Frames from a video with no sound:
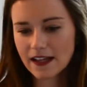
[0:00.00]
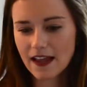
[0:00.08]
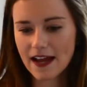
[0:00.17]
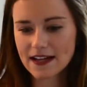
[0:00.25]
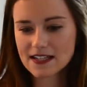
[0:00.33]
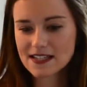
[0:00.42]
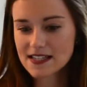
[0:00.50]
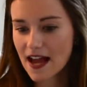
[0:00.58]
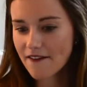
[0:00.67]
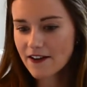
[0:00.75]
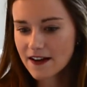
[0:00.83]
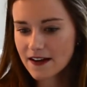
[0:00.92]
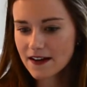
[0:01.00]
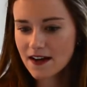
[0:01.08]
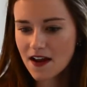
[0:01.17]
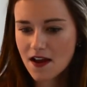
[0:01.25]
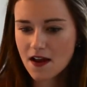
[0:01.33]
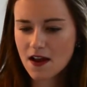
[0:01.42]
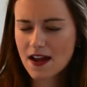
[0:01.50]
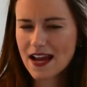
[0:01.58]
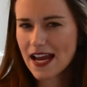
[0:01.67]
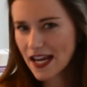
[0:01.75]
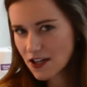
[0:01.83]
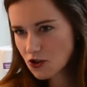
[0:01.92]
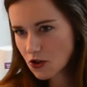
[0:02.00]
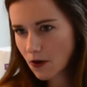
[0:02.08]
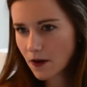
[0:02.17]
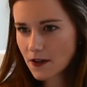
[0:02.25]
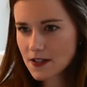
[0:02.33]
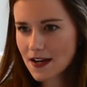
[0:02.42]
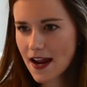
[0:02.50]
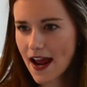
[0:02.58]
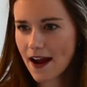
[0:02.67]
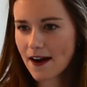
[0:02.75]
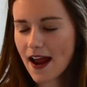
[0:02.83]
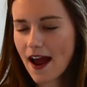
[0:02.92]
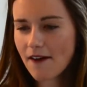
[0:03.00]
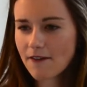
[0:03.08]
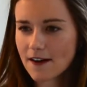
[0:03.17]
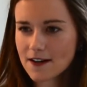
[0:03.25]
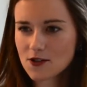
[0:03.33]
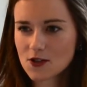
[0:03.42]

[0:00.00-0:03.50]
like 7-ish orders a day on average.